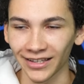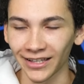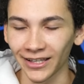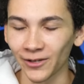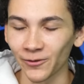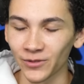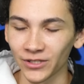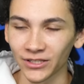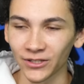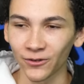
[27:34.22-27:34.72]

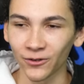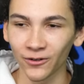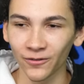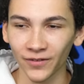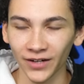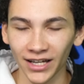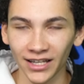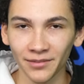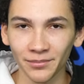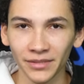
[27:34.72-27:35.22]
It was
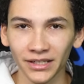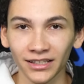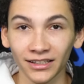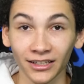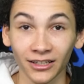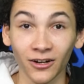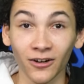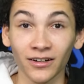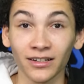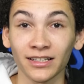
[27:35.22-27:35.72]
notifying me
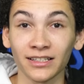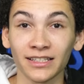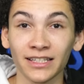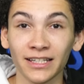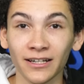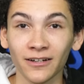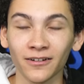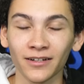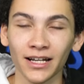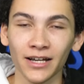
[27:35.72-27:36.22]
like, all right, it's
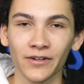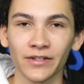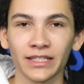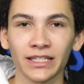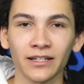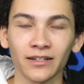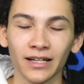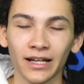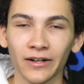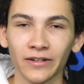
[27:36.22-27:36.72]
here, now
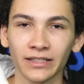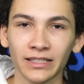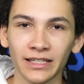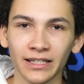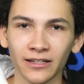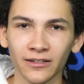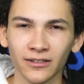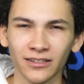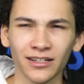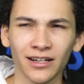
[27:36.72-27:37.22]
it's here, now it's
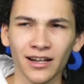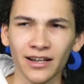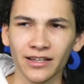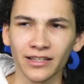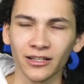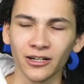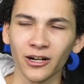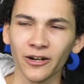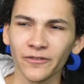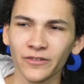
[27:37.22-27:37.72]
here.
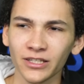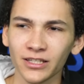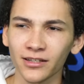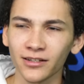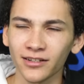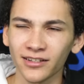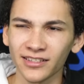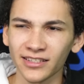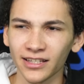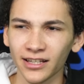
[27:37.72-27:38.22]
And then all of a
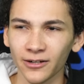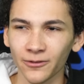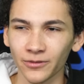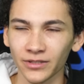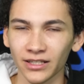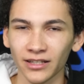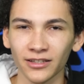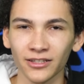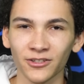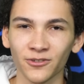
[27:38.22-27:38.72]
sudden it said it
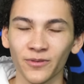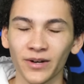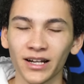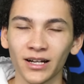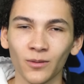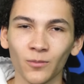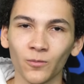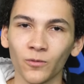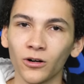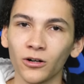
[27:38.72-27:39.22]
was at this
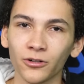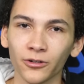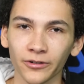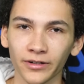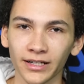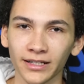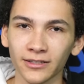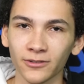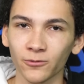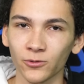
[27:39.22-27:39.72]
random
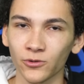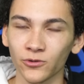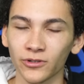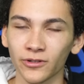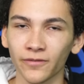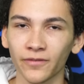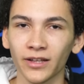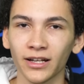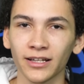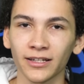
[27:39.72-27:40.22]
Walgreens, which
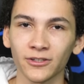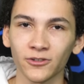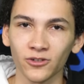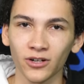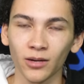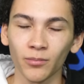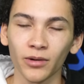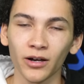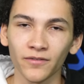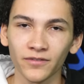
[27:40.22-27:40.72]
was a FedEx
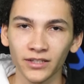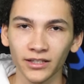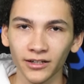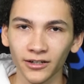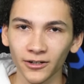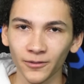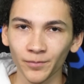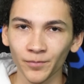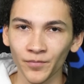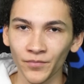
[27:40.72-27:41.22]
drop-off
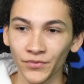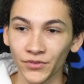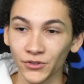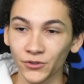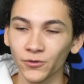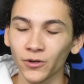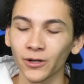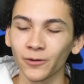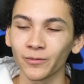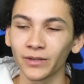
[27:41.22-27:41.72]
center.
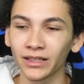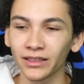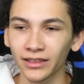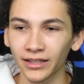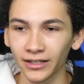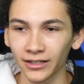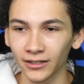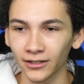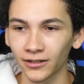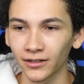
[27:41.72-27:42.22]
So I
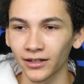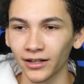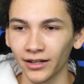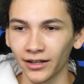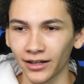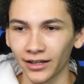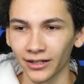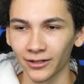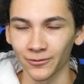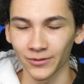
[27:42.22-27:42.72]
went there
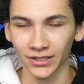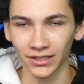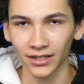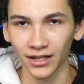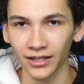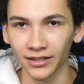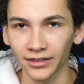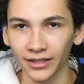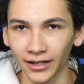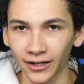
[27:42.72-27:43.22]
and it was
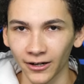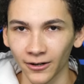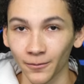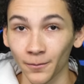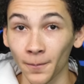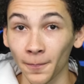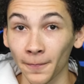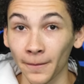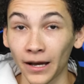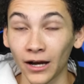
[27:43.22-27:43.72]
not
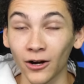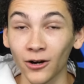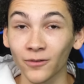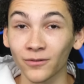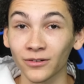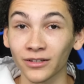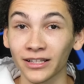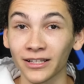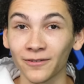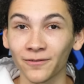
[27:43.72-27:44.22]
there.
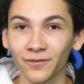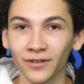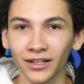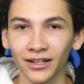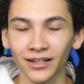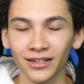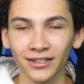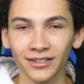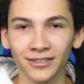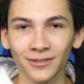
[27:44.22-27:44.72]
However, the
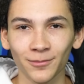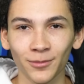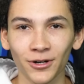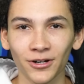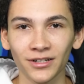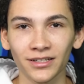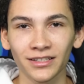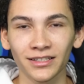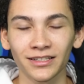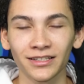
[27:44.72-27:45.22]
FedEx
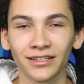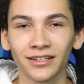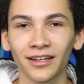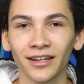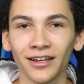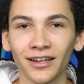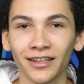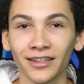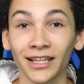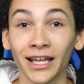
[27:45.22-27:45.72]

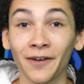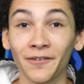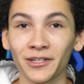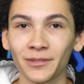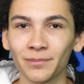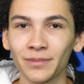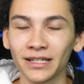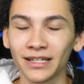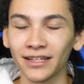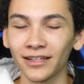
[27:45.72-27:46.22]
person that
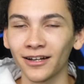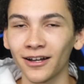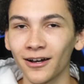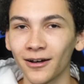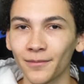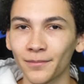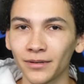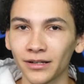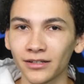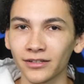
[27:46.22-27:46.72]
was picking
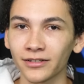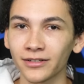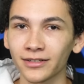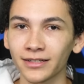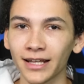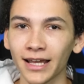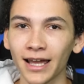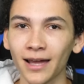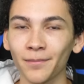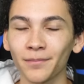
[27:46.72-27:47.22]
up
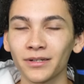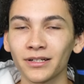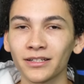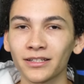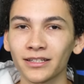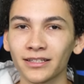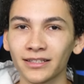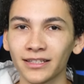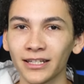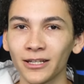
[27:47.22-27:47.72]
just
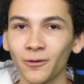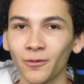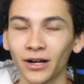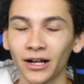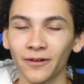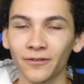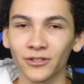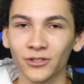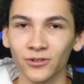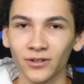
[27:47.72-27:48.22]
happened to see
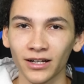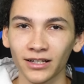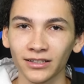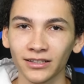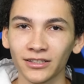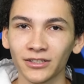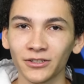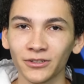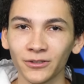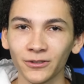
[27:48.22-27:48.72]
what I was
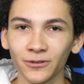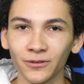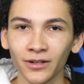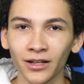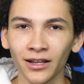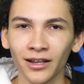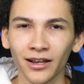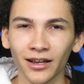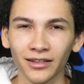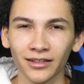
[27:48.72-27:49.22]
trying to
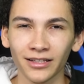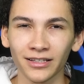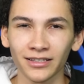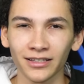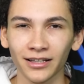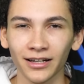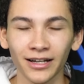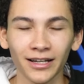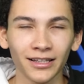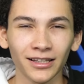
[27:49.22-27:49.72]
do. And they
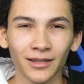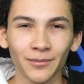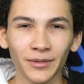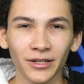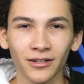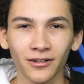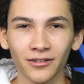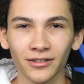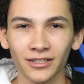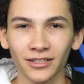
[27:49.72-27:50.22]
said, hey, let
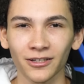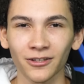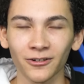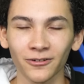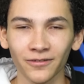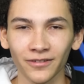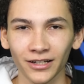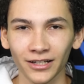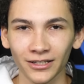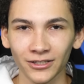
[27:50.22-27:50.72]
me call this
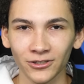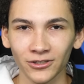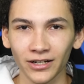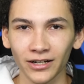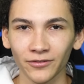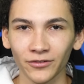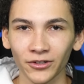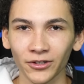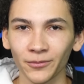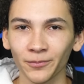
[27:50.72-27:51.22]
other FedEx
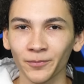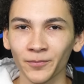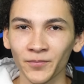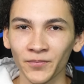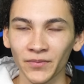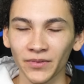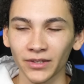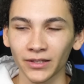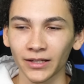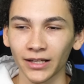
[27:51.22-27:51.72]
driver.
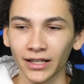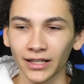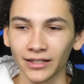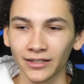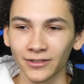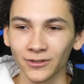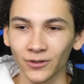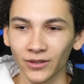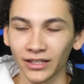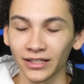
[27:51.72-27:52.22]

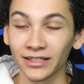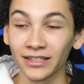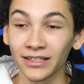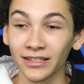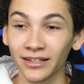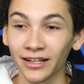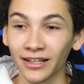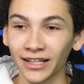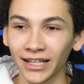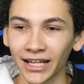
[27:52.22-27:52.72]
And so they
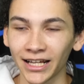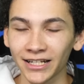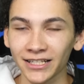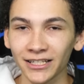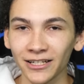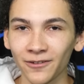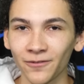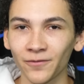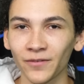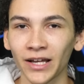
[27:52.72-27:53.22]
did, and they
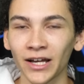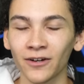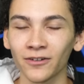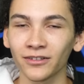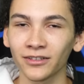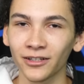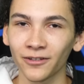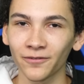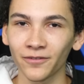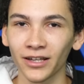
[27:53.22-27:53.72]
actually
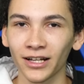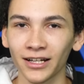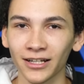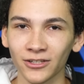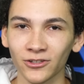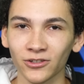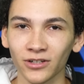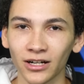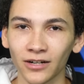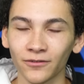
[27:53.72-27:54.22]
found the
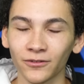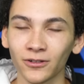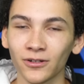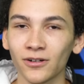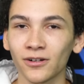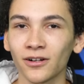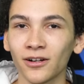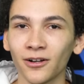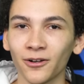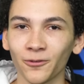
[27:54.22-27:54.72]
FedEx
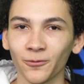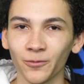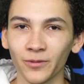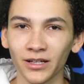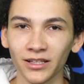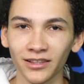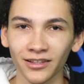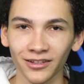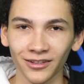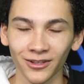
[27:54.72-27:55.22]
driver
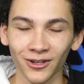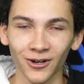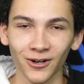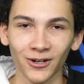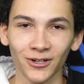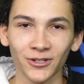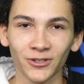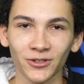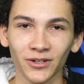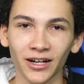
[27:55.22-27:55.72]
with the
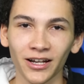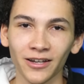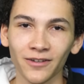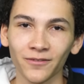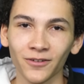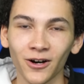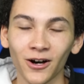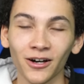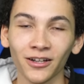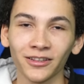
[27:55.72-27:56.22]
hard
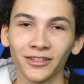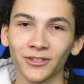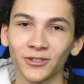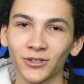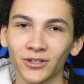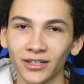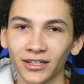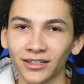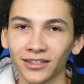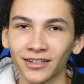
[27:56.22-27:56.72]
drive on the
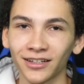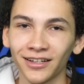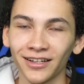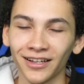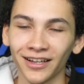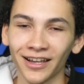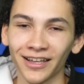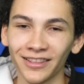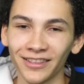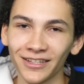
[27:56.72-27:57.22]
truck.
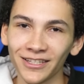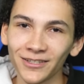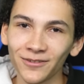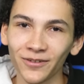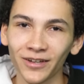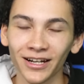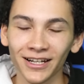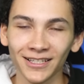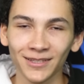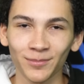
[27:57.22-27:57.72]
And
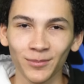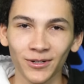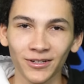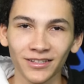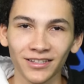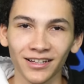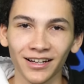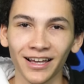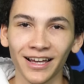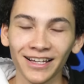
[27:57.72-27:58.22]
this FedEx
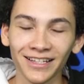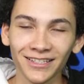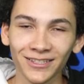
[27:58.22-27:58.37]
person